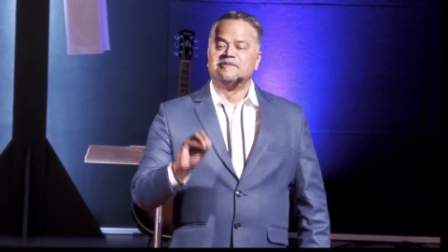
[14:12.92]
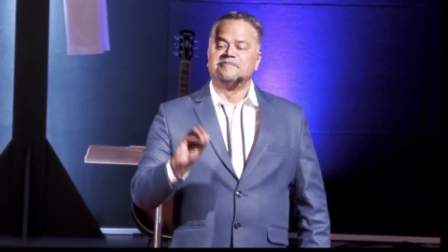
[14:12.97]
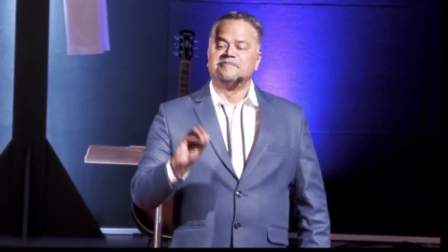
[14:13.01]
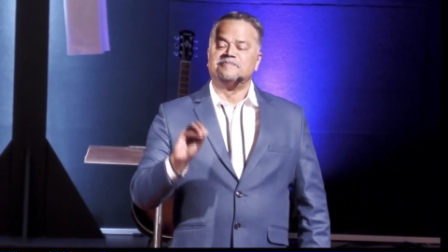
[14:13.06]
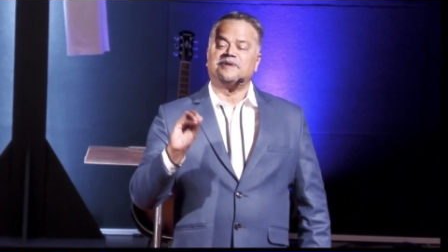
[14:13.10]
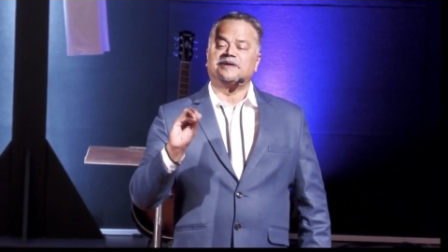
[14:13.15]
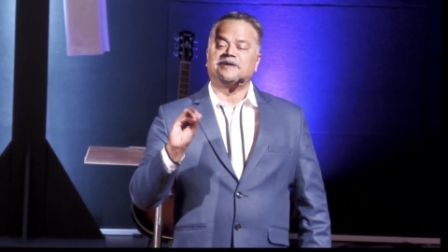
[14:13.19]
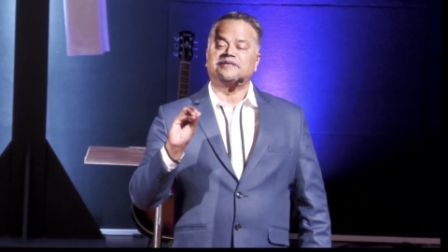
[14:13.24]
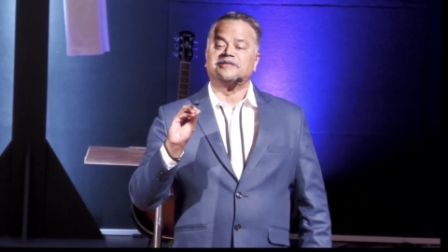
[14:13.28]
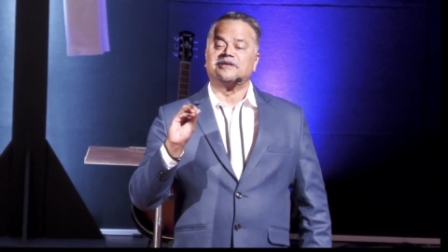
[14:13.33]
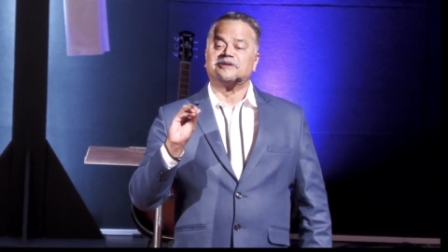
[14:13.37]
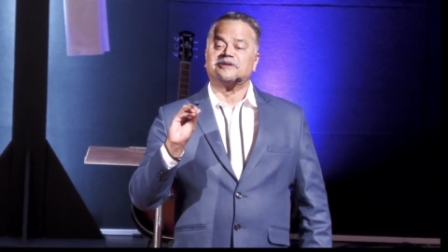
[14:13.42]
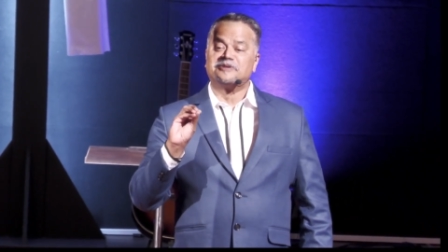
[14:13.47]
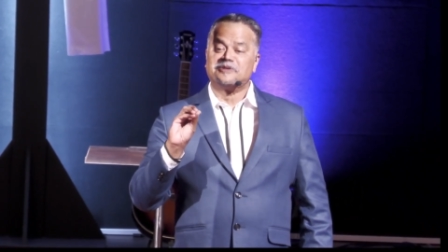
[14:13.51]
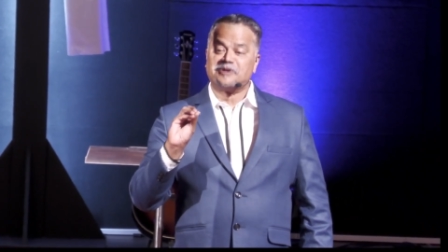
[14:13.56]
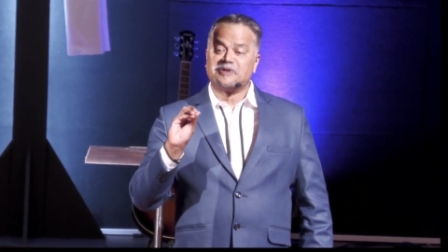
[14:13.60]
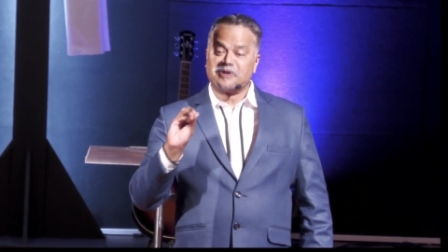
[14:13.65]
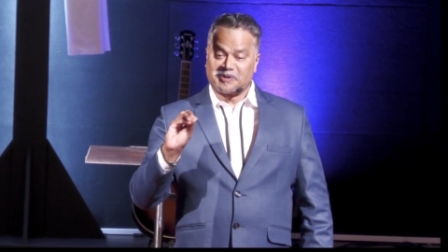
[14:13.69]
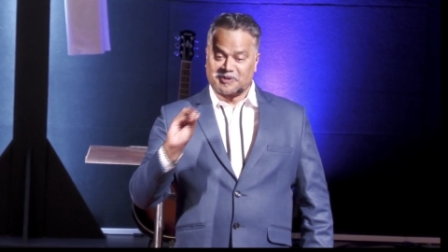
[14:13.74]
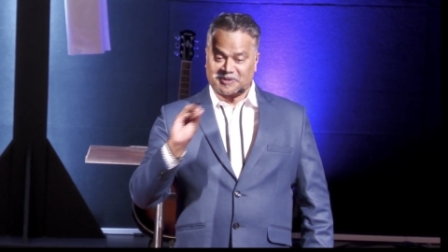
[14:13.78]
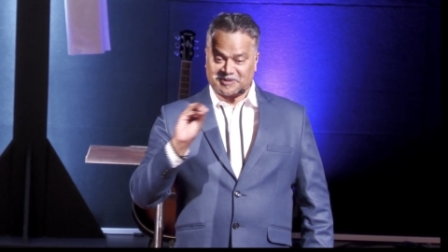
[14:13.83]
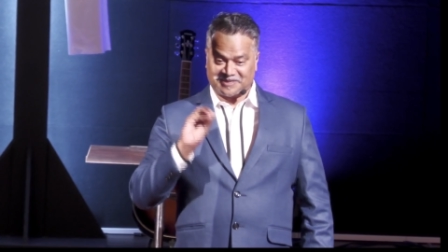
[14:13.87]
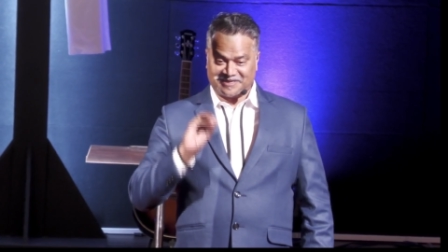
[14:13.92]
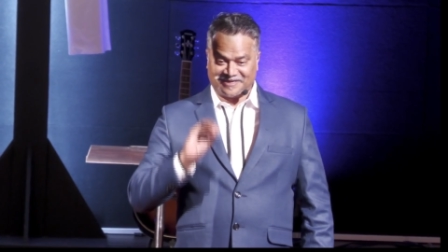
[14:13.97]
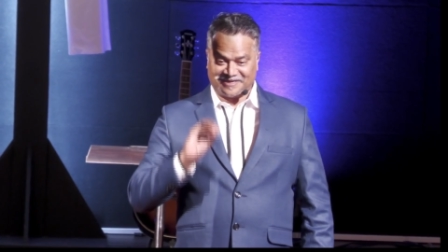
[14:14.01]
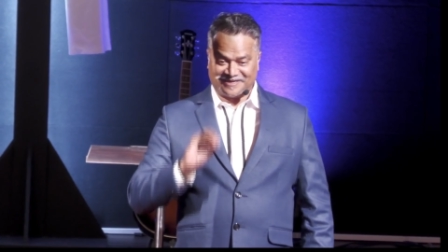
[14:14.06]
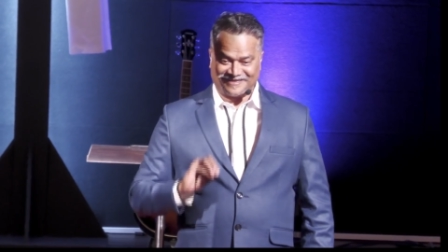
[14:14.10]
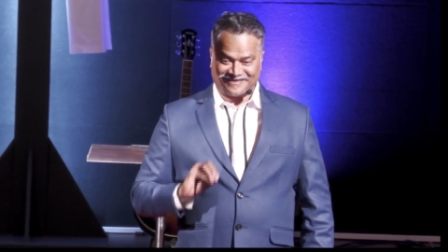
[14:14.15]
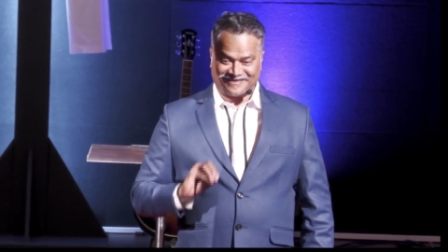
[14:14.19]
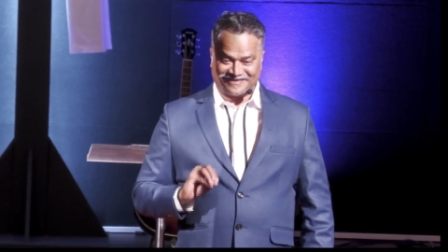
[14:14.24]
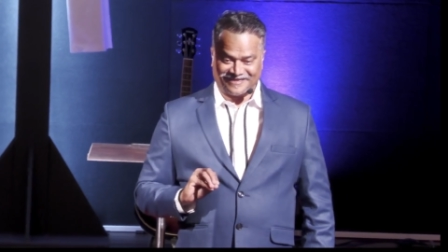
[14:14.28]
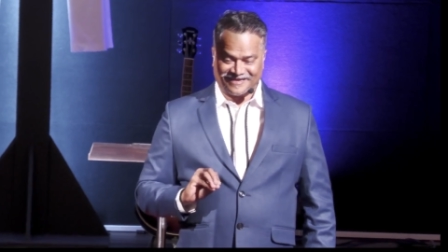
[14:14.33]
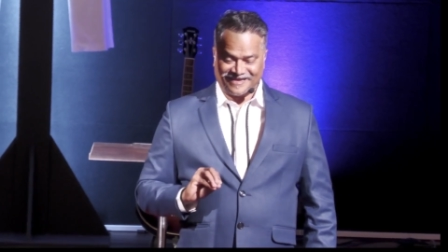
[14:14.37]
more than God.
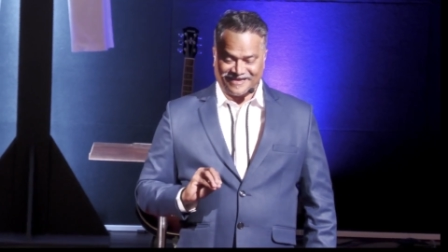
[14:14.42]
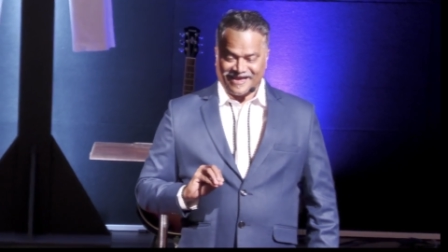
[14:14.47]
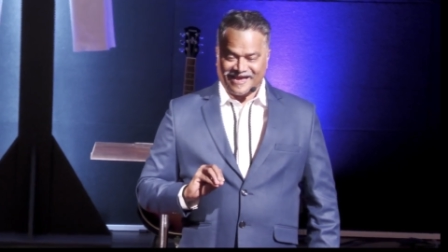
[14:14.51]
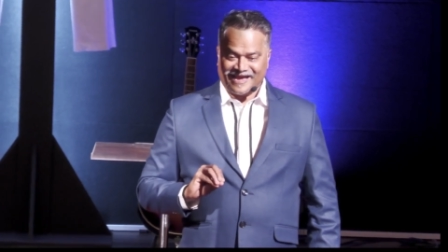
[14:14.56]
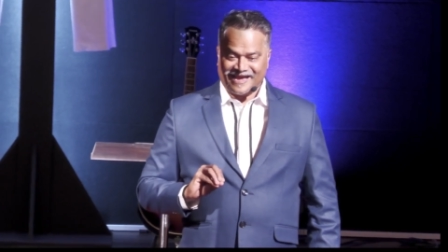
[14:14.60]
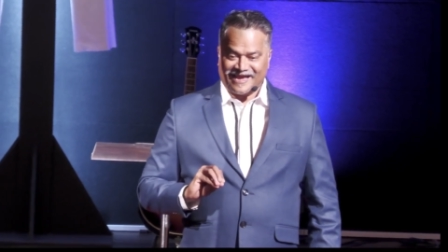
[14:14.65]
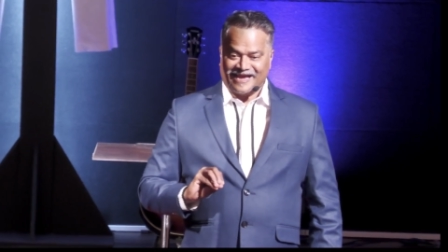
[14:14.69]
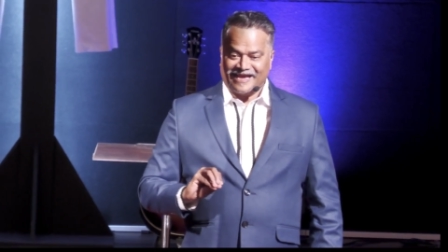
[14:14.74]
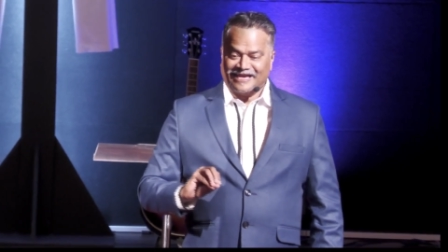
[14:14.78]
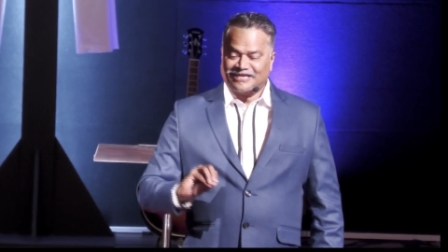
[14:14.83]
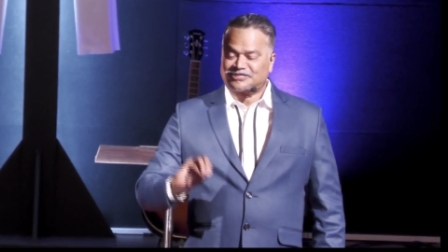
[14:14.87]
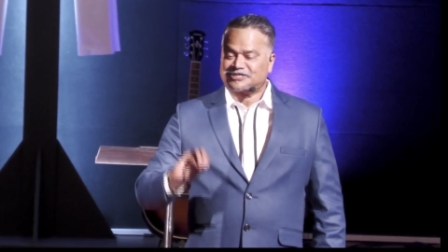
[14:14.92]
He